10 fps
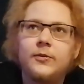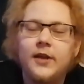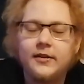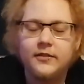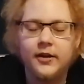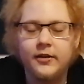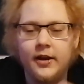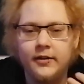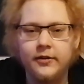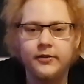yet
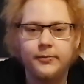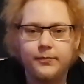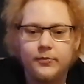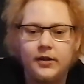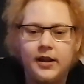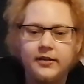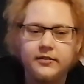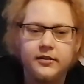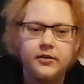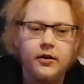another
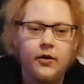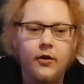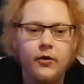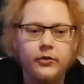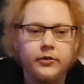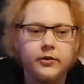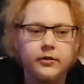lesson on